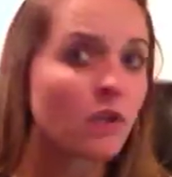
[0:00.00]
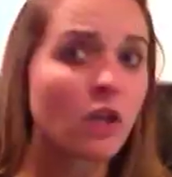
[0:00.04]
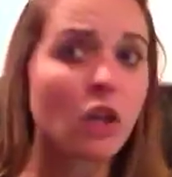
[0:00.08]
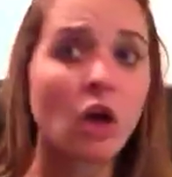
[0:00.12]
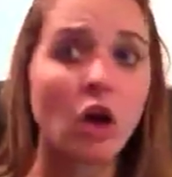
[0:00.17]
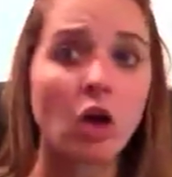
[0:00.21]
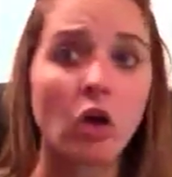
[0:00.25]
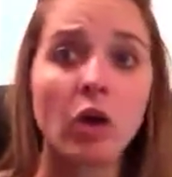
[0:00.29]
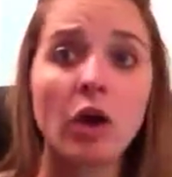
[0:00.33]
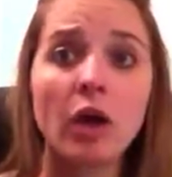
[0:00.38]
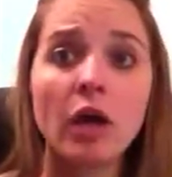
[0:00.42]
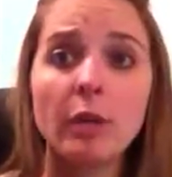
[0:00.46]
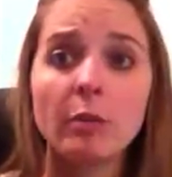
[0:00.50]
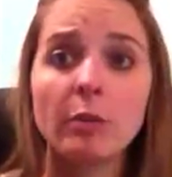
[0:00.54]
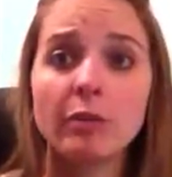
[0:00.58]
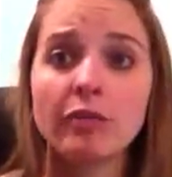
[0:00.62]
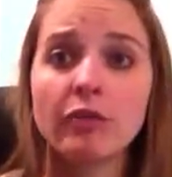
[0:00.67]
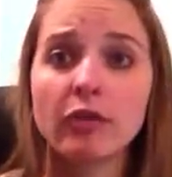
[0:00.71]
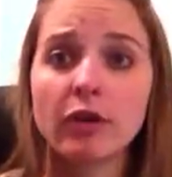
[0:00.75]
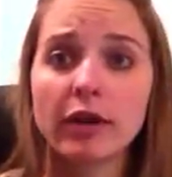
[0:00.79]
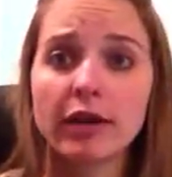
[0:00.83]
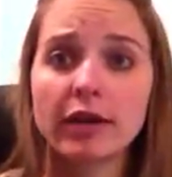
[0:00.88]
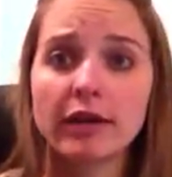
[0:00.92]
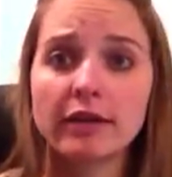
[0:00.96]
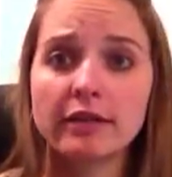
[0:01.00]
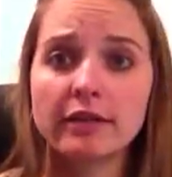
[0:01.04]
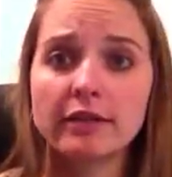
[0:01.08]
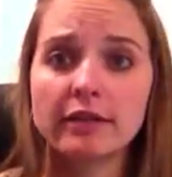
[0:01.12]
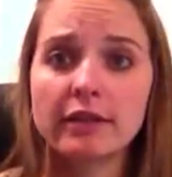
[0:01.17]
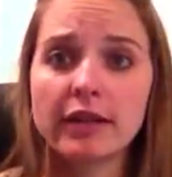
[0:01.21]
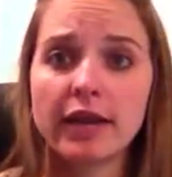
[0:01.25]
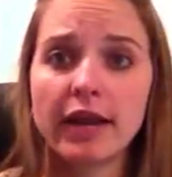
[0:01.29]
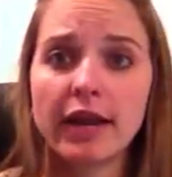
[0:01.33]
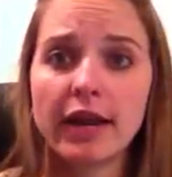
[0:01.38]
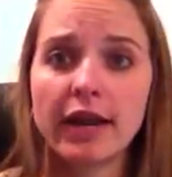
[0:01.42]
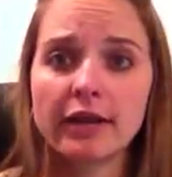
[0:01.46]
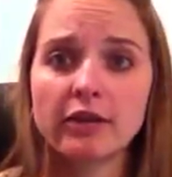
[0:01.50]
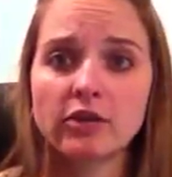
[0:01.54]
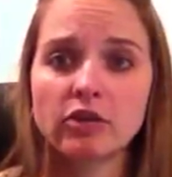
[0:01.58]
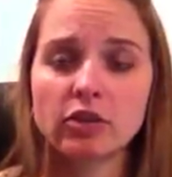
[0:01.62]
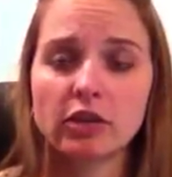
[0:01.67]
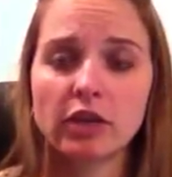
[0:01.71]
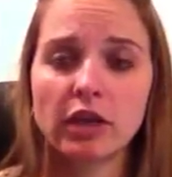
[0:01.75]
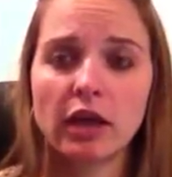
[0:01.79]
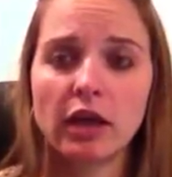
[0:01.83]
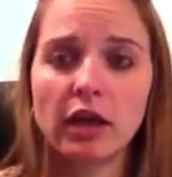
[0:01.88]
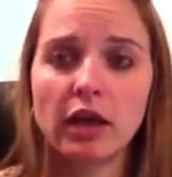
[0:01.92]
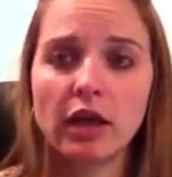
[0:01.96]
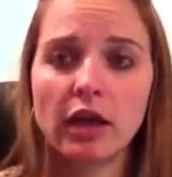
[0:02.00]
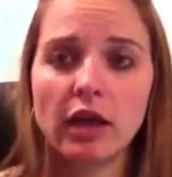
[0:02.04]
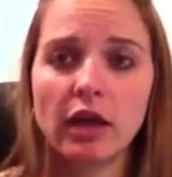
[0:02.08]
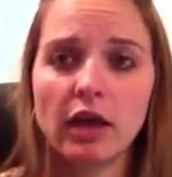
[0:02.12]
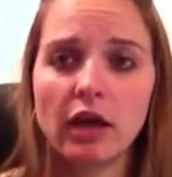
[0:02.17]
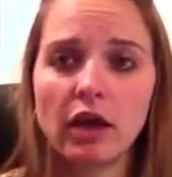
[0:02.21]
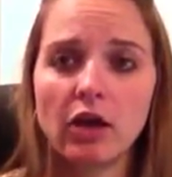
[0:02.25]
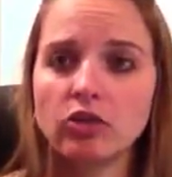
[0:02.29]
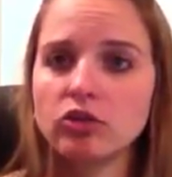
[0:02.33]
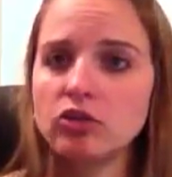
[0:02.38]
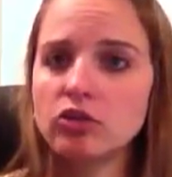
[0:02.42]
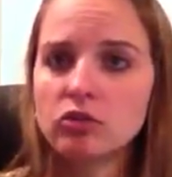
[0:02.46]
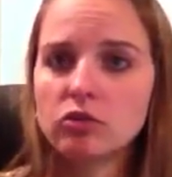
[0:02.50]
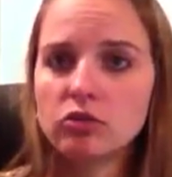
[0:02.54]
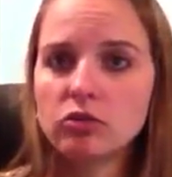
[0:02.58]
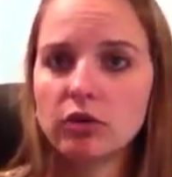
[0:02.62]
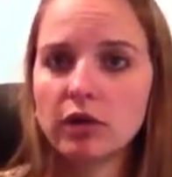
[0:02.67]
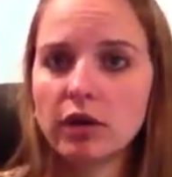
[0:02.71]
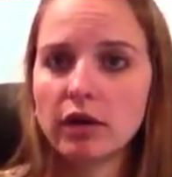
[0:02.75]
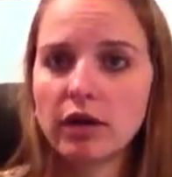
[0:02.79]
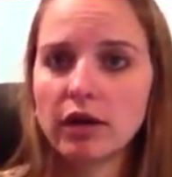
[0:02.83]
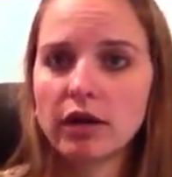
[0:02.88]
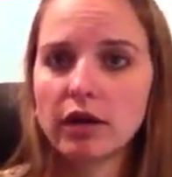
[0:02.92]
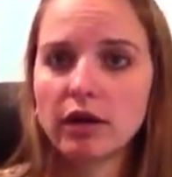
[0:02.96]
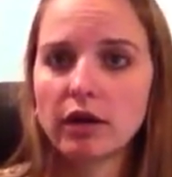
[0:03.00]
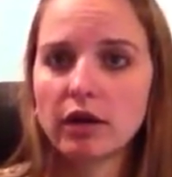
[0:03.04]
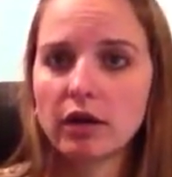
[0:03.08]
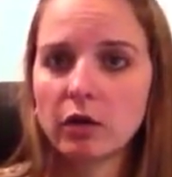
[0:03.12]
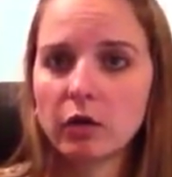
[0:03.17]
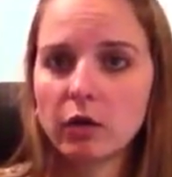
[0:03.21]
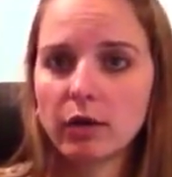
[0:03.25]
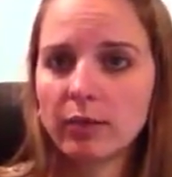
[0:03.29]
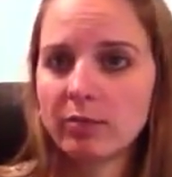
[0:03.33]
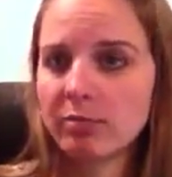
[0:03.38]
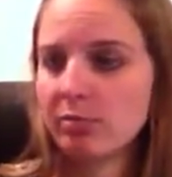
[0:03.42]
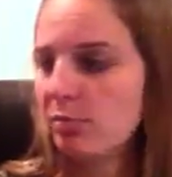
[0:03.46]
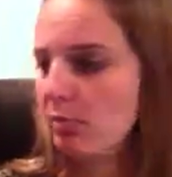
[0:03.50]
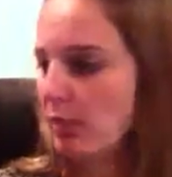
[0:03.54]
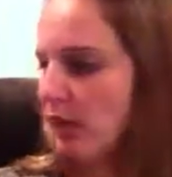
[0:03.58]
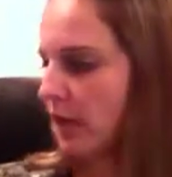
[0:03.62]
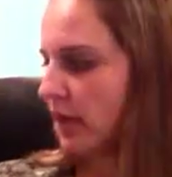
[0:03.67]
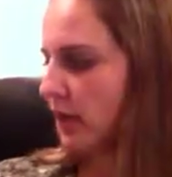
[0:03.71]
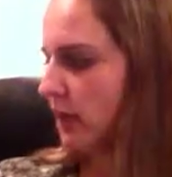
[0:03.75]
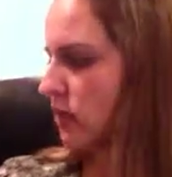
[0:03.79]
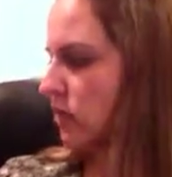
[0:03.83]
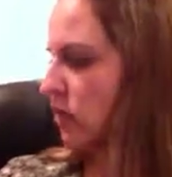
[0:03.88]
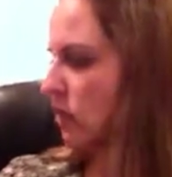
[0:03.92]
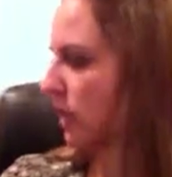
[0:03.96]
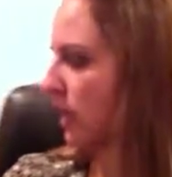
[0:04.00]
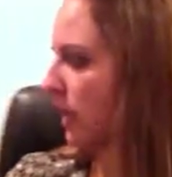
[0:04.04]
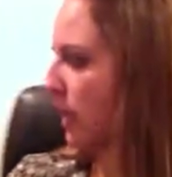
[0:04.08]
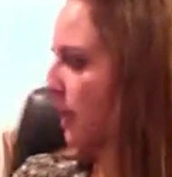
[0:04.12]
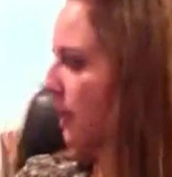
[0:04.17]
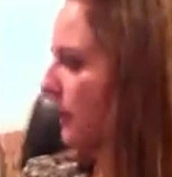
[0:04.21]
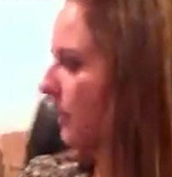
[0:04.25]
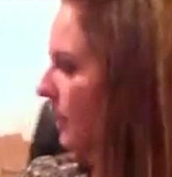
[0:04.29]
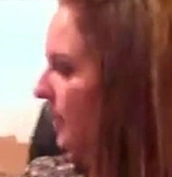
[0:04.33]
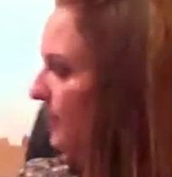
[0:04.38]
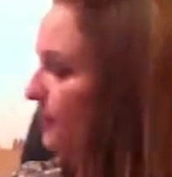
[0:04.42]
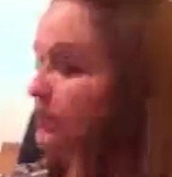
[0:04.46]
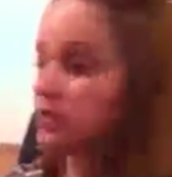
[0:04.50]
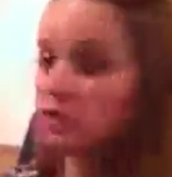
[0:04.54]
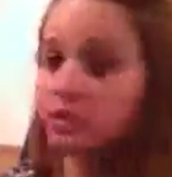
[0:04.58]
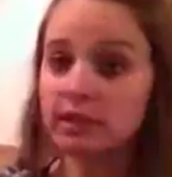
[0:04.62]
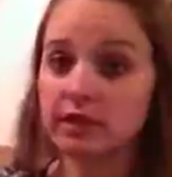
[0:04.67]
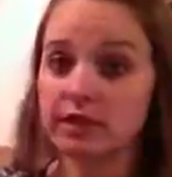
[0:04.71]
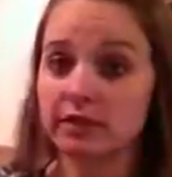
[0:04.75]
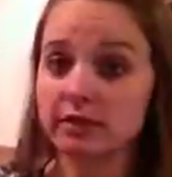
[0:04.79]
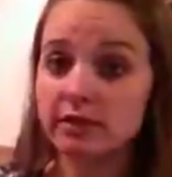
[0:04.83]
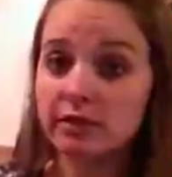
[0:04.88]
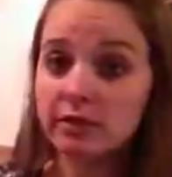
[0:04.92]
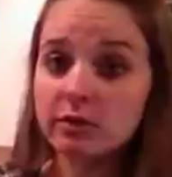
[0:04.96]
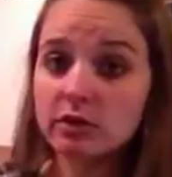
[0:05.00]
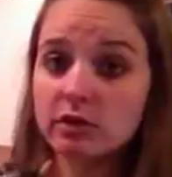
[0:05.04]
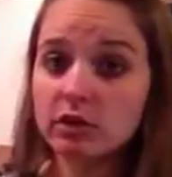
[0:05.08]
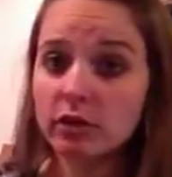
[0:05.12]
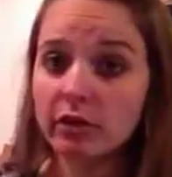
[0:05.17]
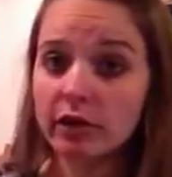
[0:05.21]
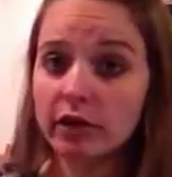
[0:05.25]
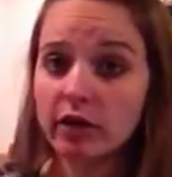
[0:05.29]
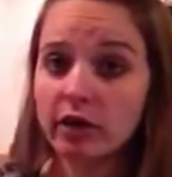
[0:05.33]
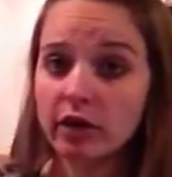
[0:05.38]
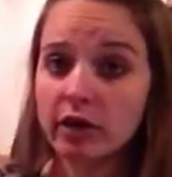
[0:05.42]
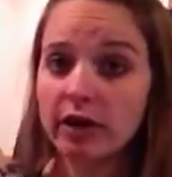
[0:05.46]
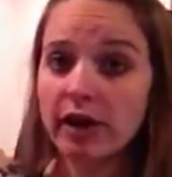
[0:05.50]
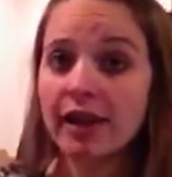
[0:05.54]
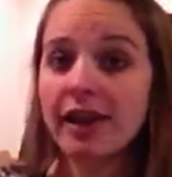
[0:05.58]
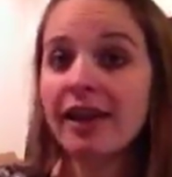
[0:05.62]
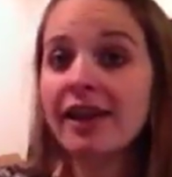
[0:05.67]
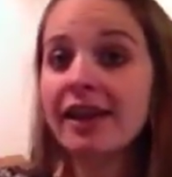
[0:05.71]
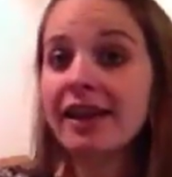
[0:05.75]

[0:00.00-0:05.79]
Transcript: Oh, before I get into that, actually, I'll do a quick body shot so you kind of see what's going on.